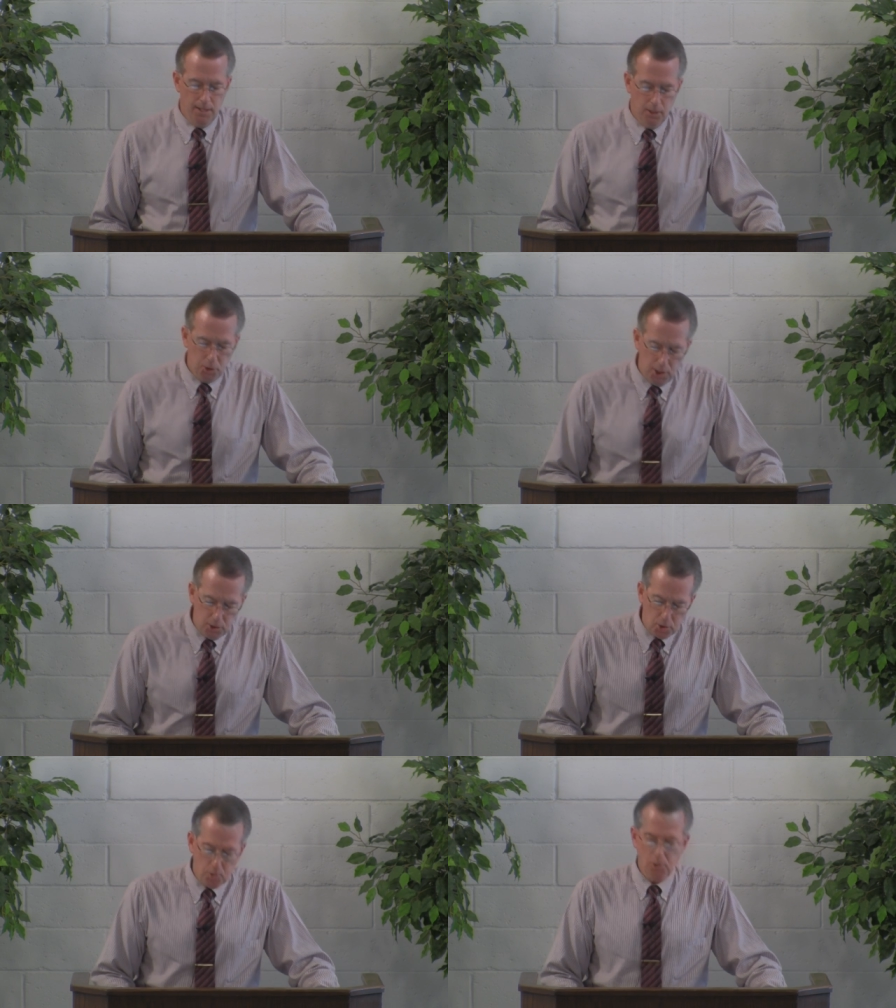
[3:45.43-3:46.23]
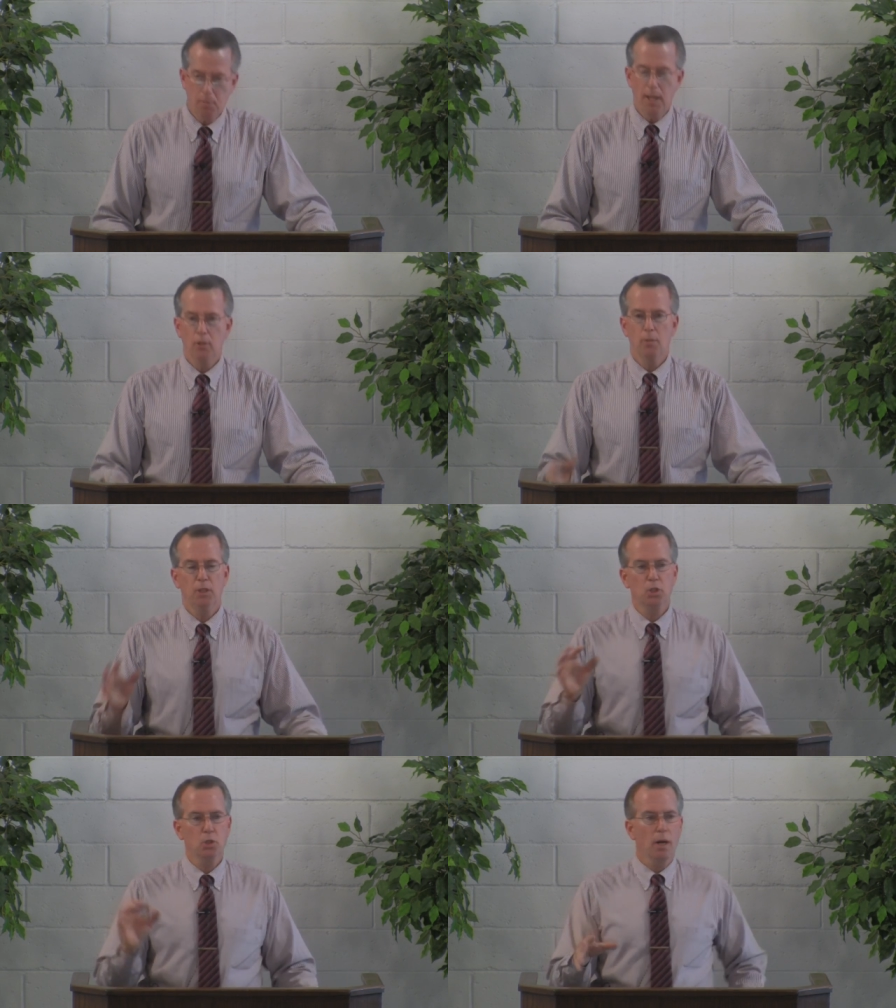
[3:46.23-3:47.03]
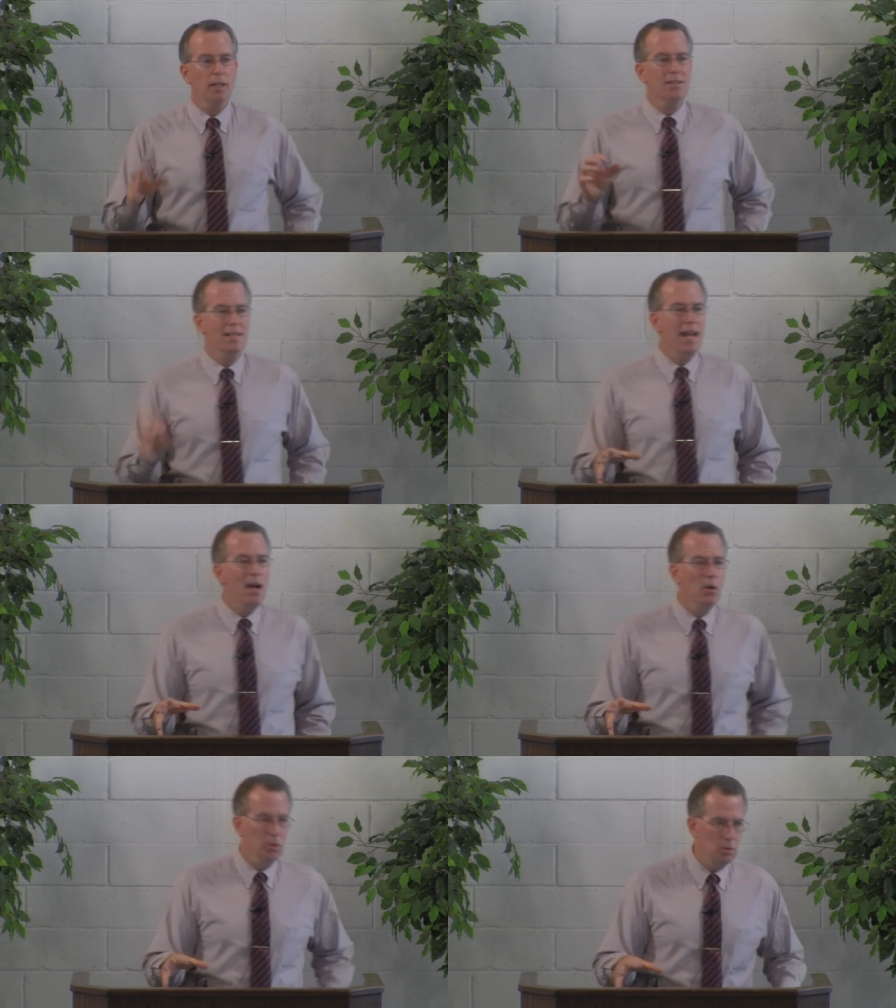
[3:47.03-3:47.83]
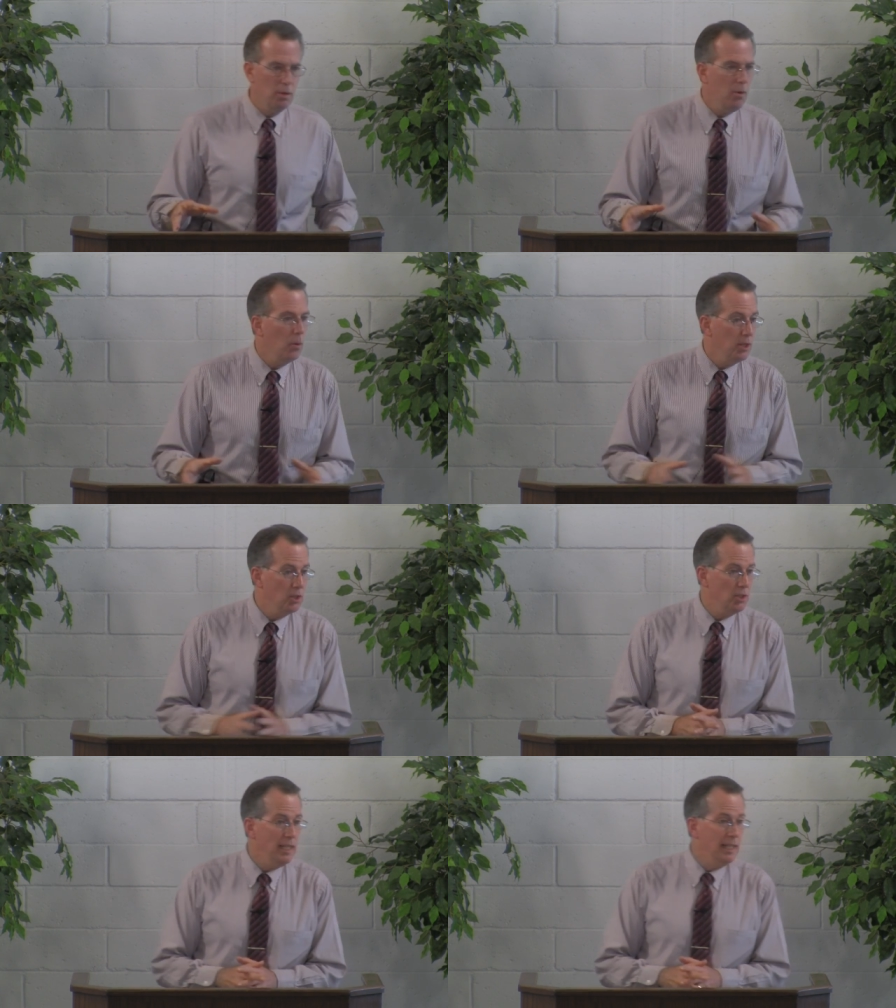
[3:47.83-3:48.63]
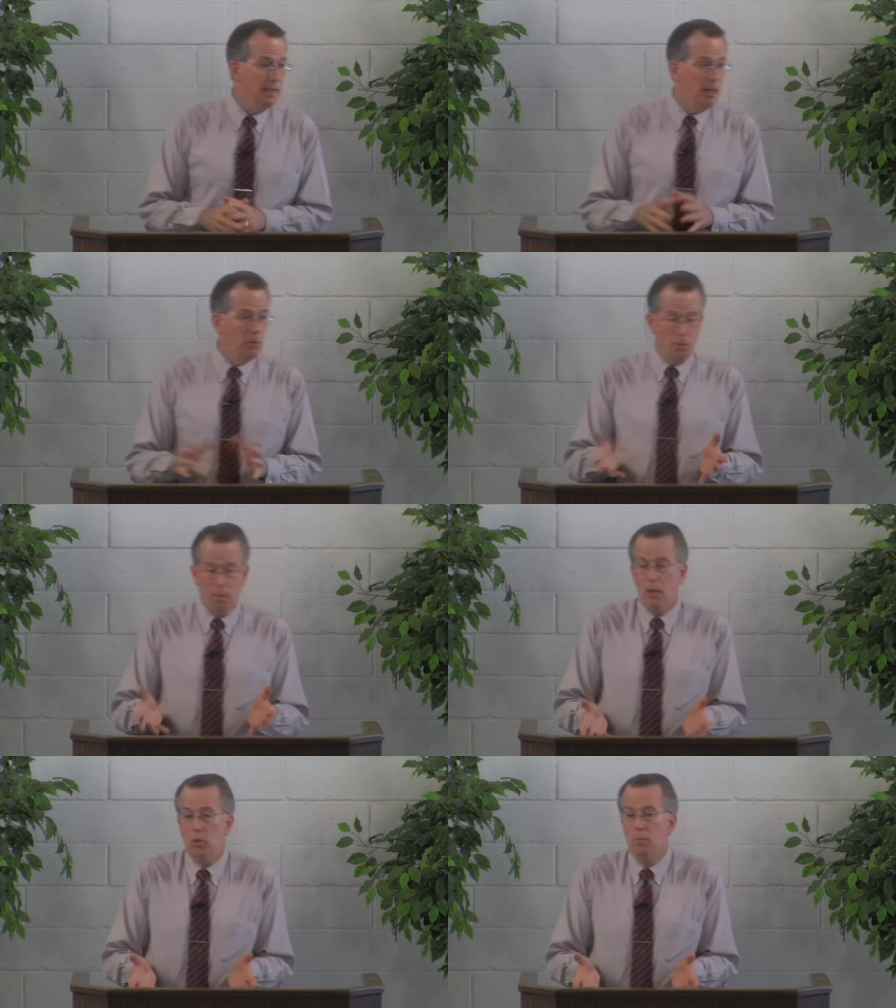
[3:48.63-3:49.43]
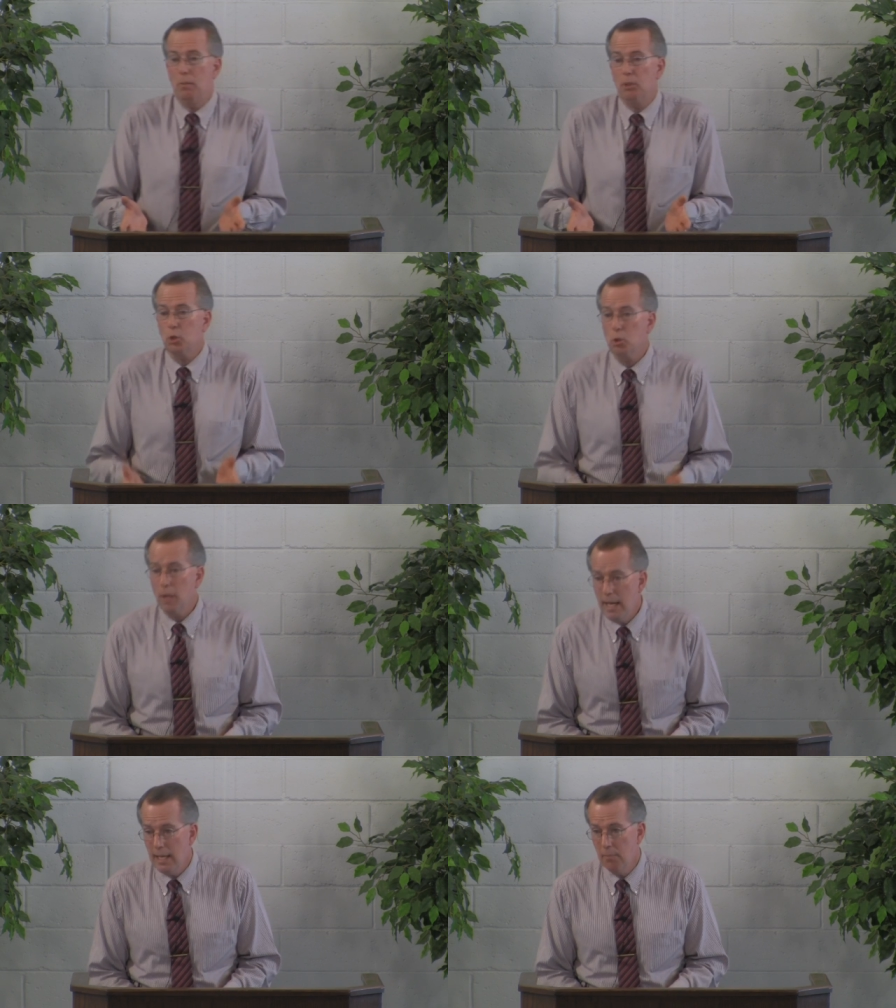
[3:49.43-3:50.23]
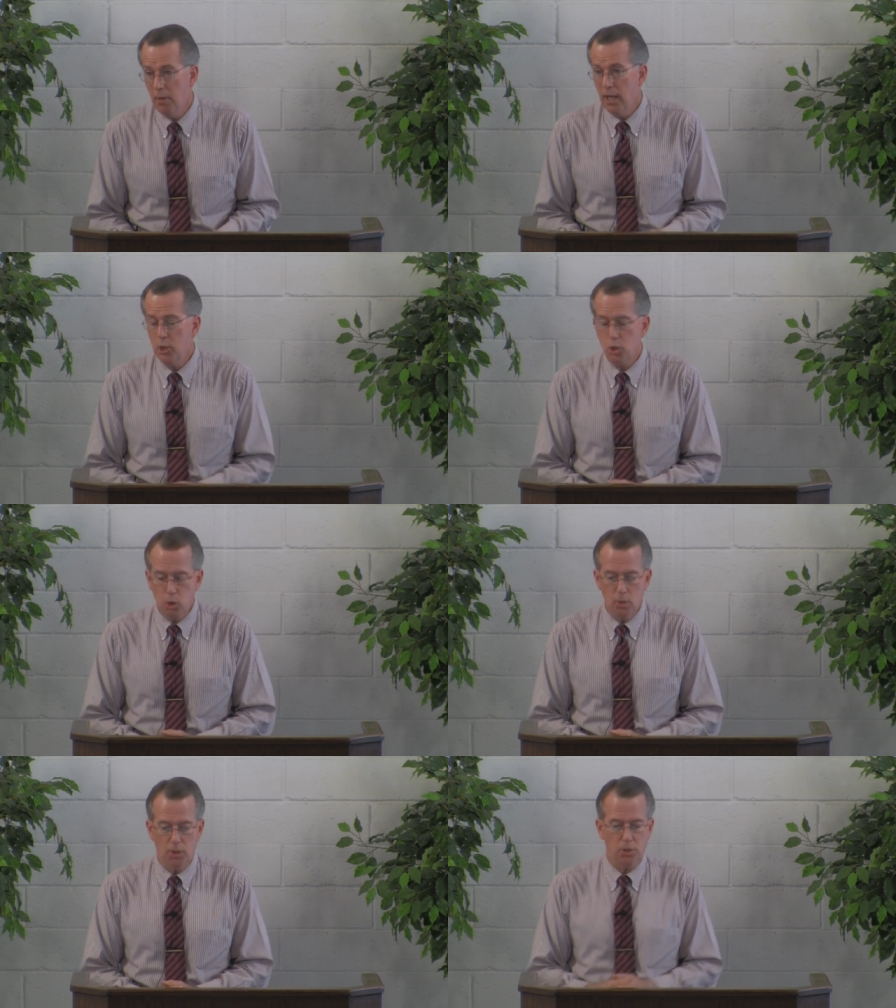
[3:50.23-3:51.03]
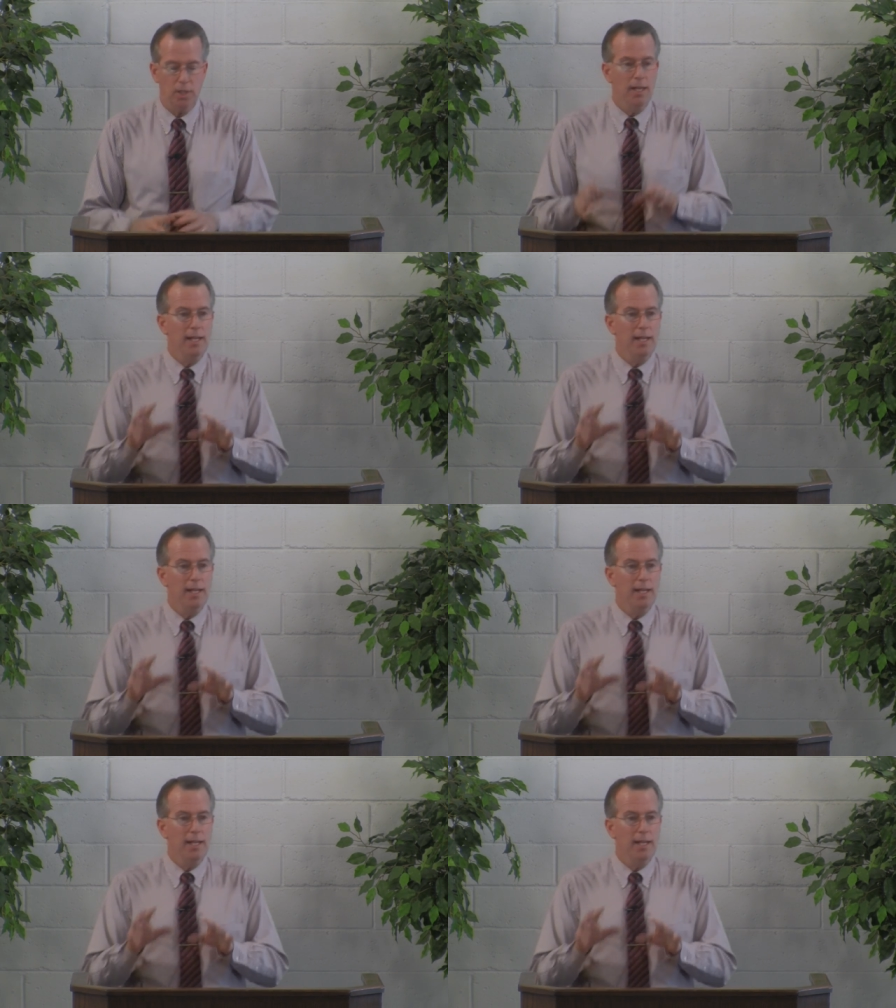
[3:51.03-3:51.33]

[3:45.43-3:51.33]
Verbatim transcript: Now, Jesus was about to be struck down, as we've already seen. He was about to be betrayed by Judas.